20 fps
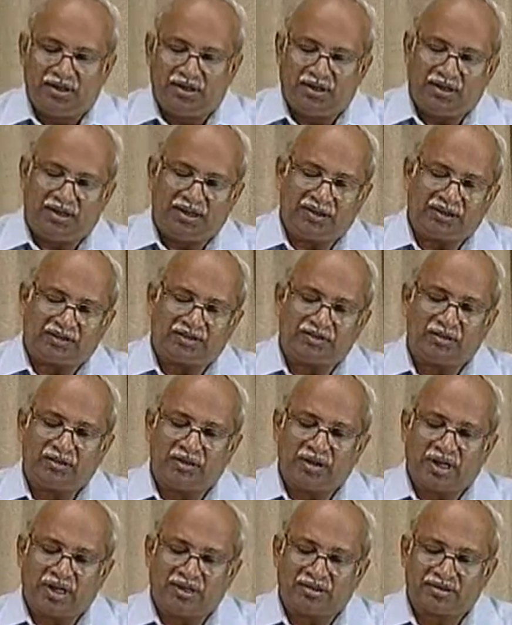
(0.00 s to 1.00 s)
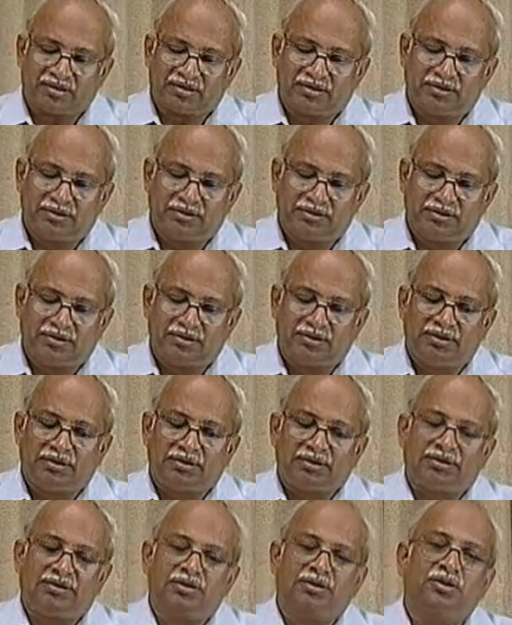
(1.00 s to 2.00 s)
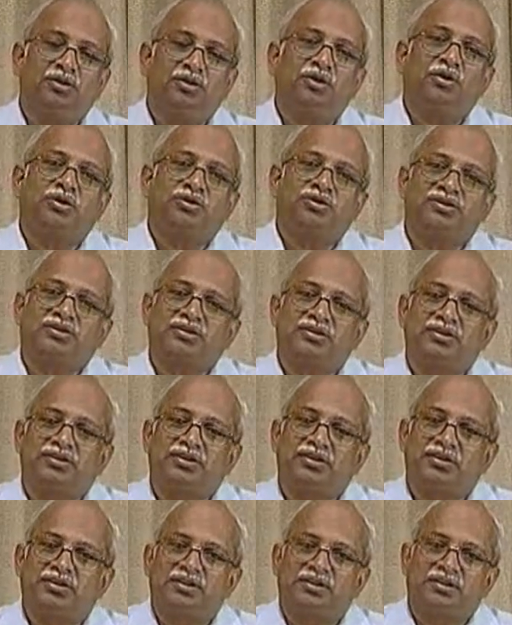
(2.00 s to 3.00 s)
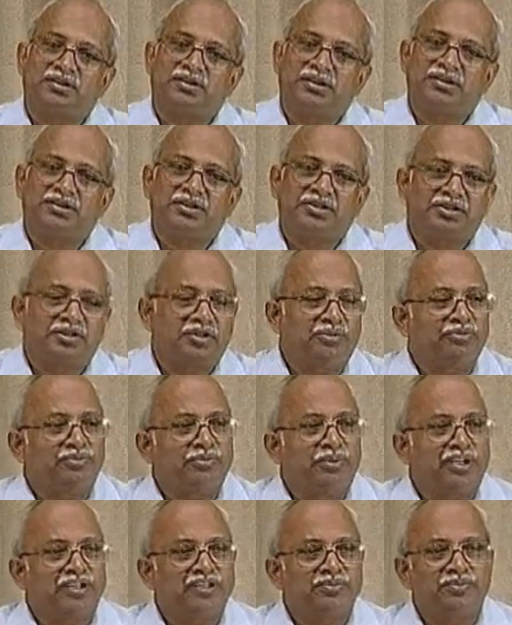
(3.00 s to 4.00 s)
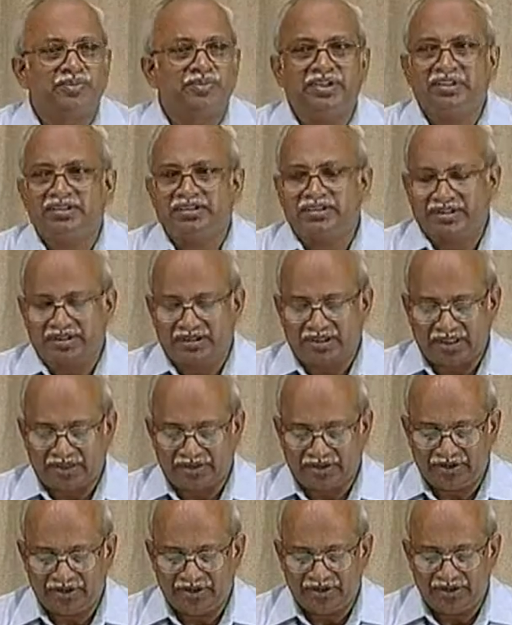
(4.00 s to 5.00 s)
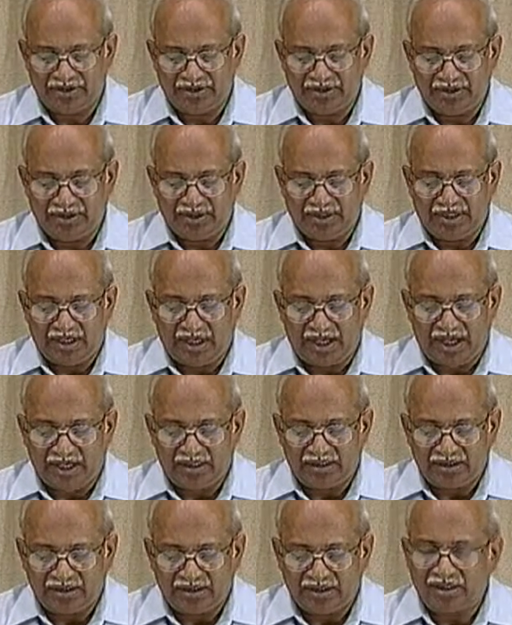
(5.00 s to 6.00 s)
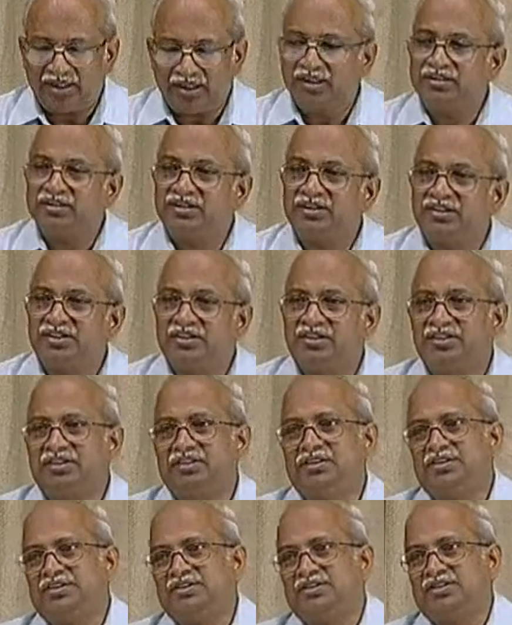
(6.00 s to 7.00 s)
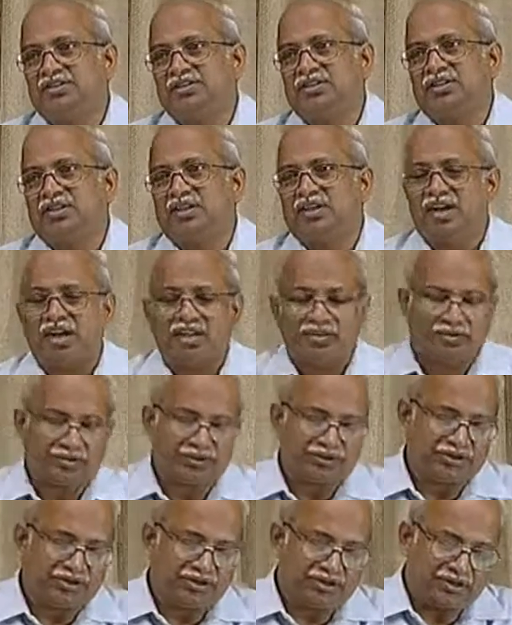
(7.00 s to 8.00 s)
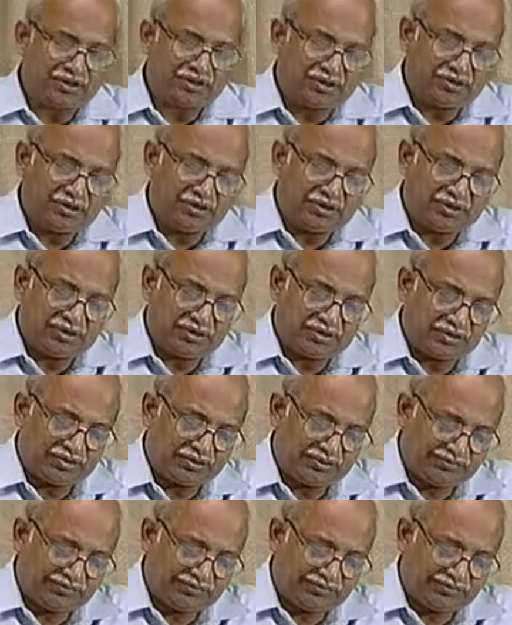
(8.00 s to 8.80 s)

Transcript: Let us look at the loads that the ship experiences at sea and the uncertainties associated with it.